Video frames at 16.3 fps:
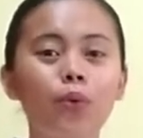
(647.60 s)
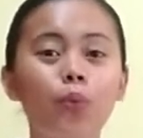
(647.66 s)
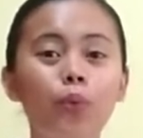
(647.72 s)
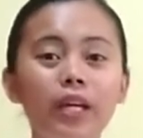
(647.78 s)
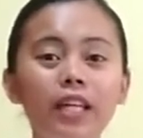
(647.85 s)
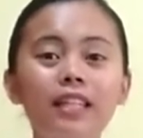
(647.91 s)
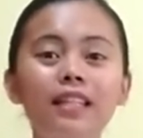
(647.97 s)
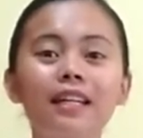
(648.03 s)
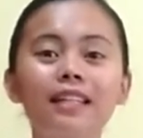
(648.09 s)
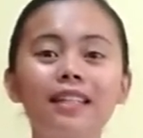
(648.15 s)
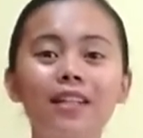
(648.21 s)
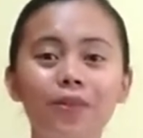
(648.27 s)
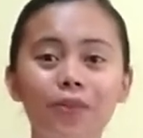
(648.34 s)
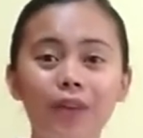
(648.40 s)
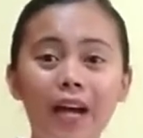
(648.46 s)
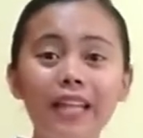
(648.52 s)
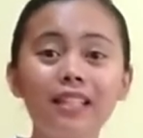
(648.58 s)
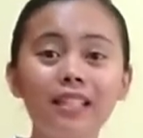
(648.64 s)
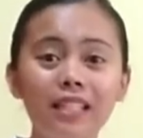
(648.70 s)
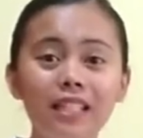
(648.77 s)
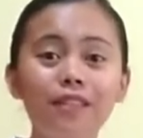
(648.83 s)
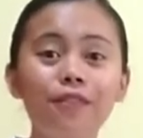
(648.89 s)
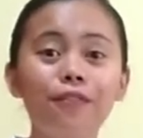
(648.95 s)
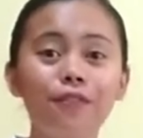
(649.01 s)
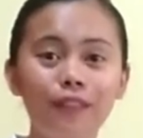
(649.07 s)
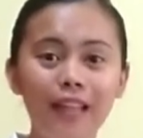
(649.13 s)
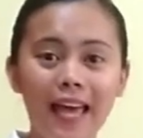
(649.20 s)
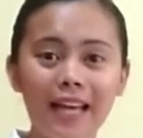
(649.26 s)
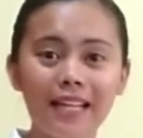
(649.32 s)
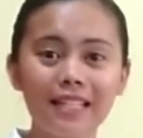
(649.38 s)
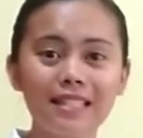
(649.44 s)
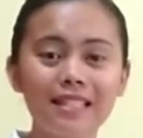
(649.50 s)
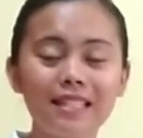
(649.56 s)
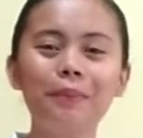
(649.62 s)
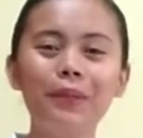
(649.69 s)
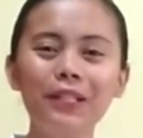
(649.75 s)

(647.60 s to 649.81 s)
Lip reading: with the right knee flexed.